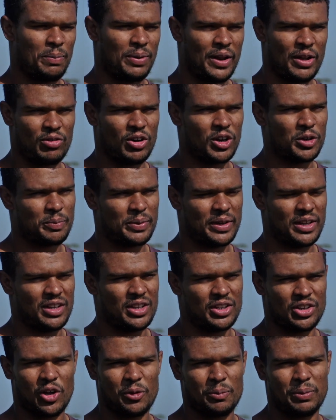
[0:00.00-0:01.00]
play rugby,
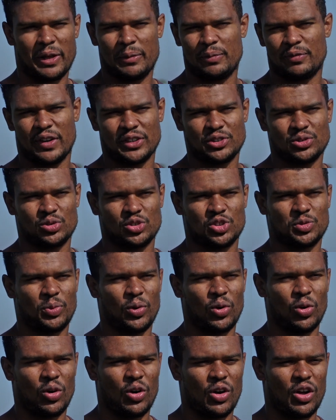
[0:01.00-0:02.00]
you don't play professional
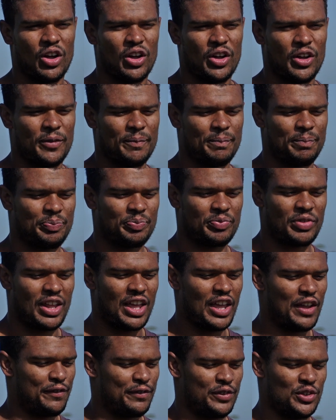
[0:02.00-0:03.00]
sport
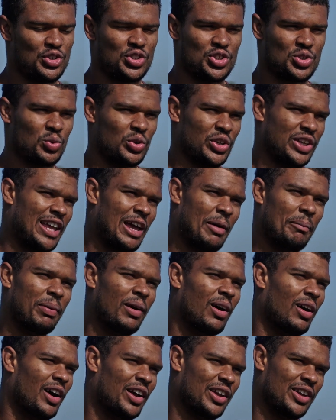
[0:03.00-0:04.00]
if you just want to get
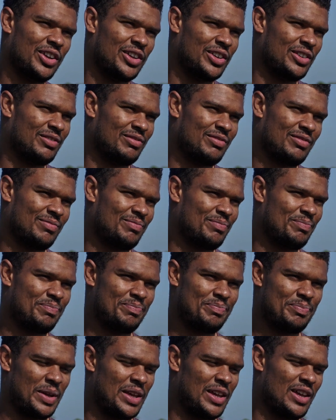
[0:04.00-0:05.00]
by and
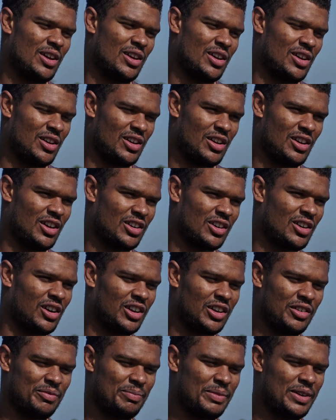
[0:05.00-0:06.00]
be a
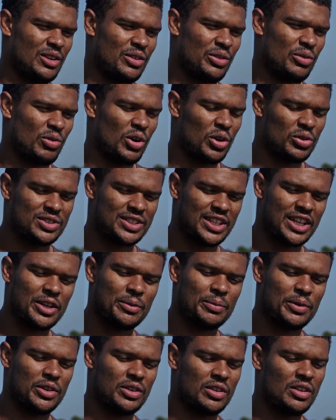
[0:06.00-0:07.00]
kind of middle of the road
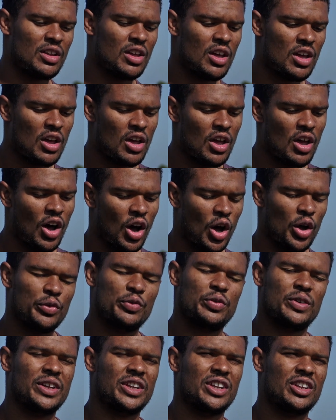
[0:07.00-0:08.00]
team. And
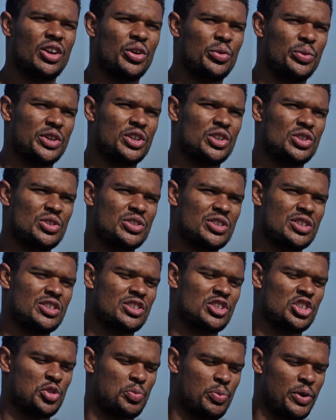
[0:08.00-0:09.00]
hopefully, you know, we can use this
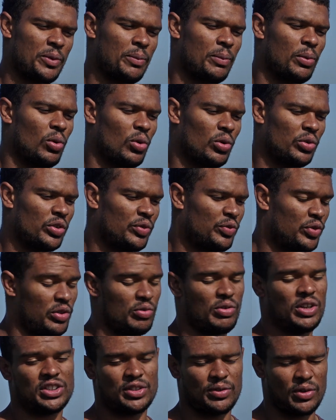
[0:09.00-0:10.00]
as a springboard for the
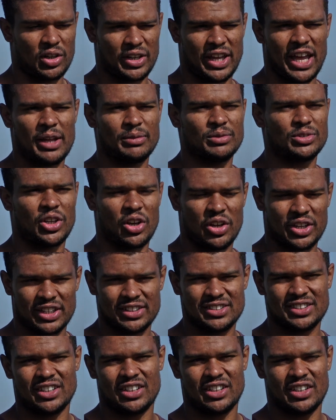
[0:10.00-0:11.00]
rest of our games going
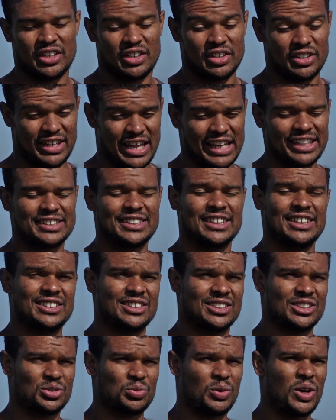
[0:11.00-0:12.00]
into next
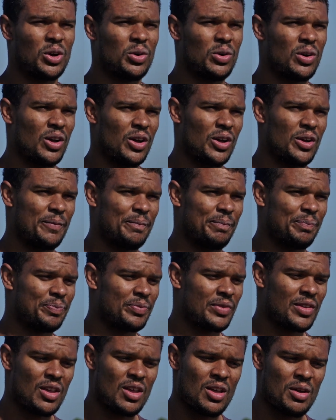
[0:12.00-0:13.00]
season as well.
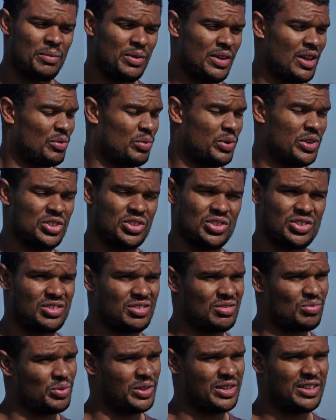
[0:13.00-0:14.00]

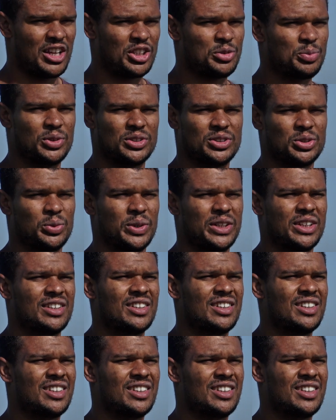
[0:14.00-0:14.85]
We're desperate to win.